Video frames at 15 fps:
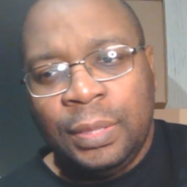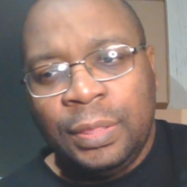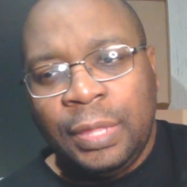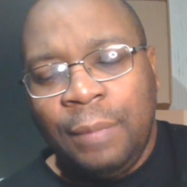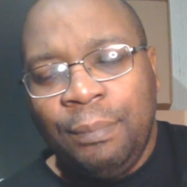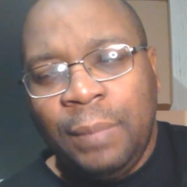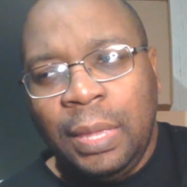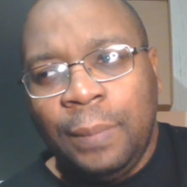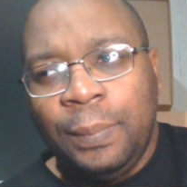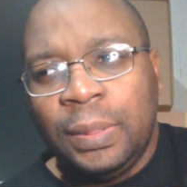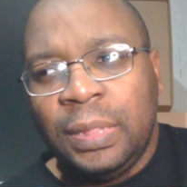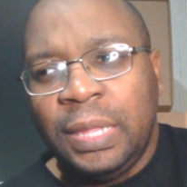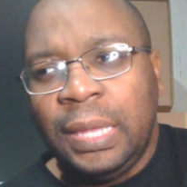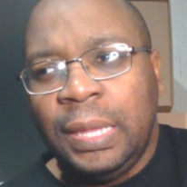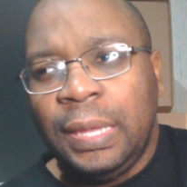they may
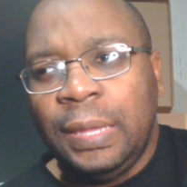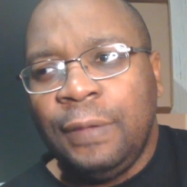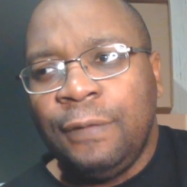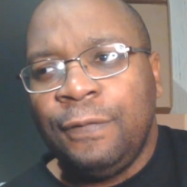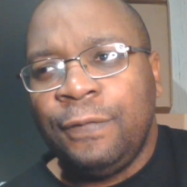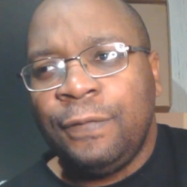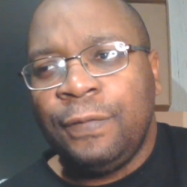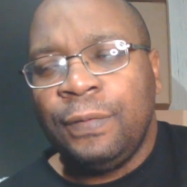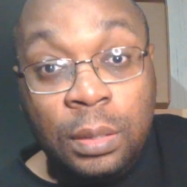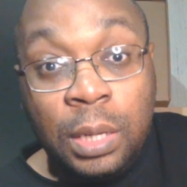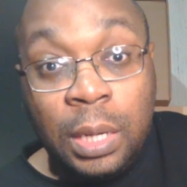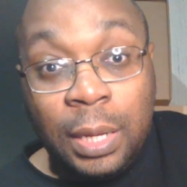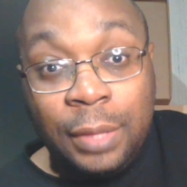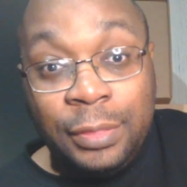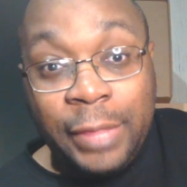believe
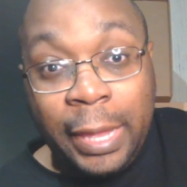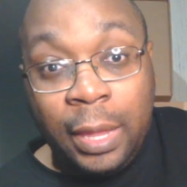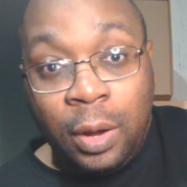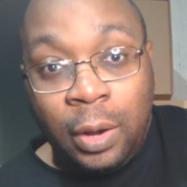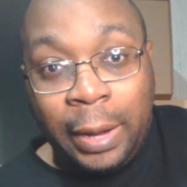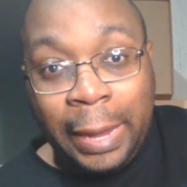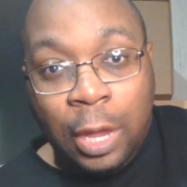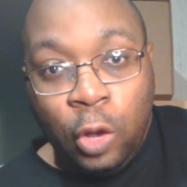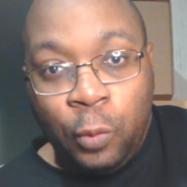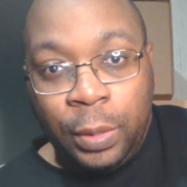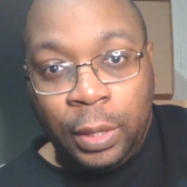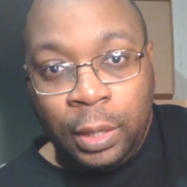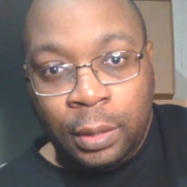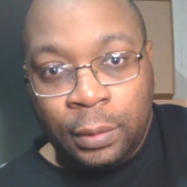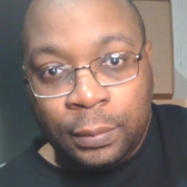they are
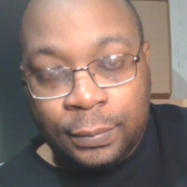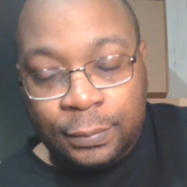helping.